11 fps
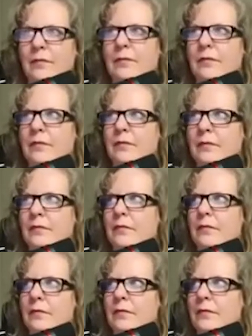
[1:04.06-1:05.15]

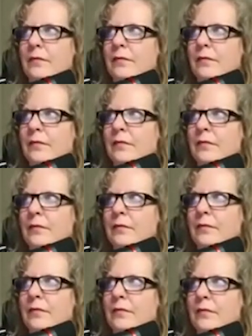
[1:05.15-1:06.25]

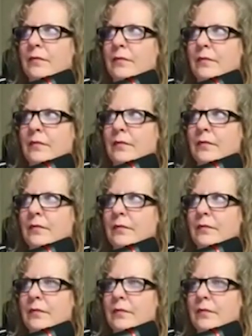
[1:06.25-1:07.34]

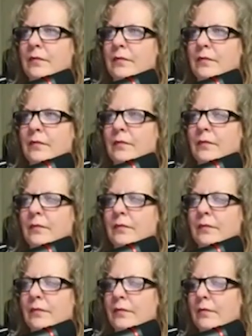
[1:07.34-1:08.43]

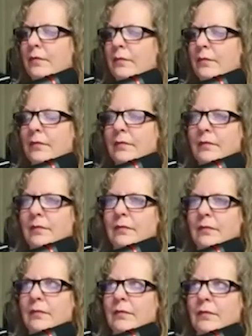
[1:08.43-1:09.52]

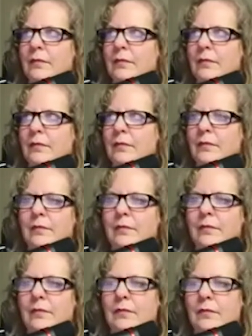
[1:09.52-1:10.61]

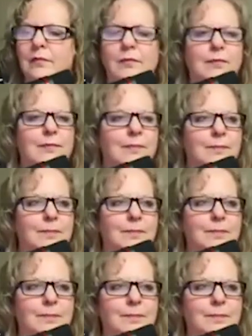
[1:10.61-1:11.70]

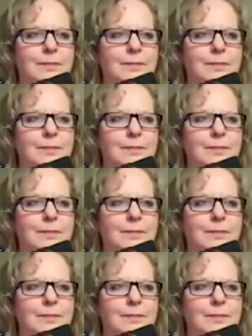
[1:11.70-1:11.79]
No words are spoken by the person on screen.